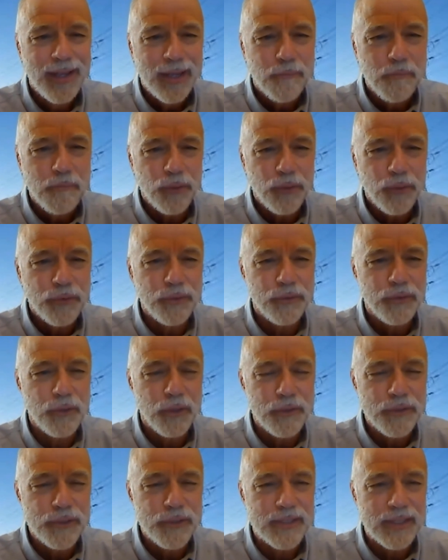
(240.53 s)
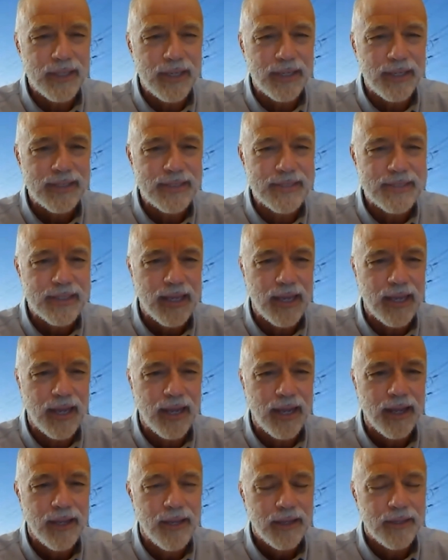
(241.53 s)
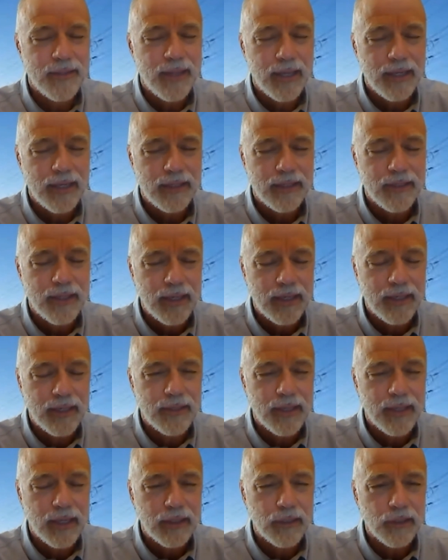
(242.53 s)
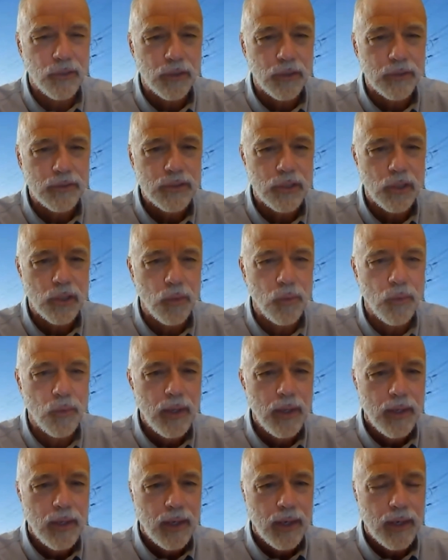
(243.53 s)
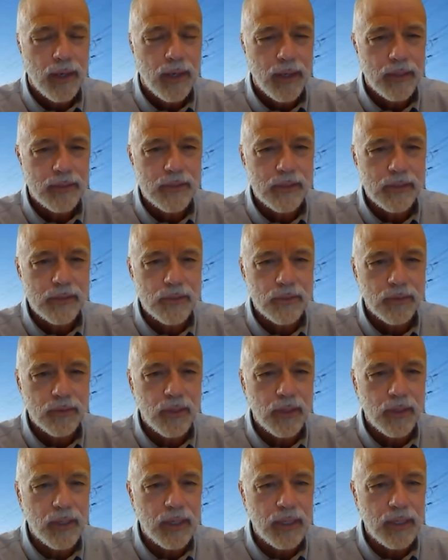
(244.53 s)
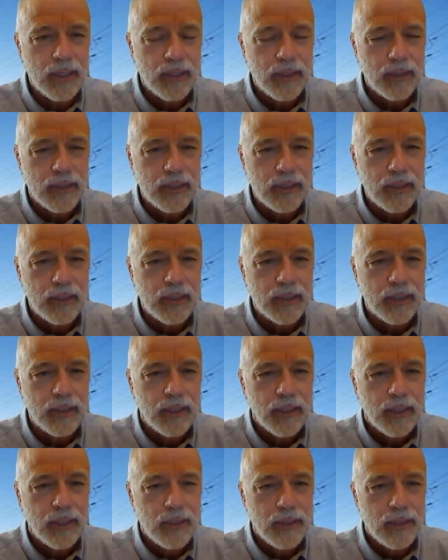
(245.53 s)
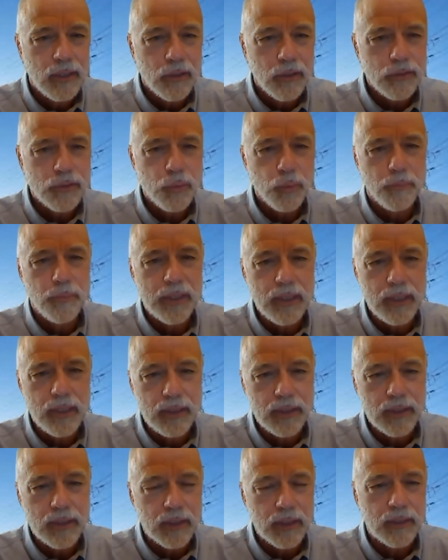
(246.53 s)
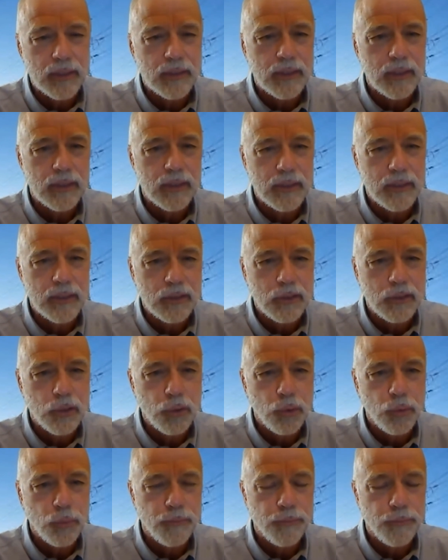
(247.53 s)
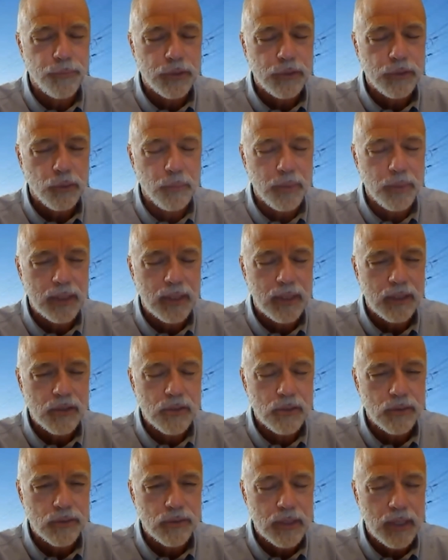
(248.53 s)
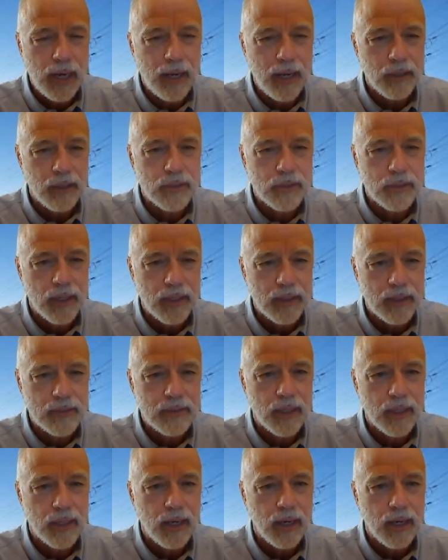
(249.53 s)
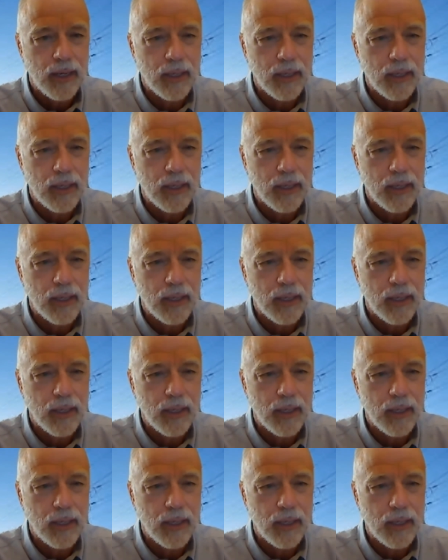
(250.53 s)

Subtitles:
both of those things they learn. So essentially, those would be the two big issues that I would say is that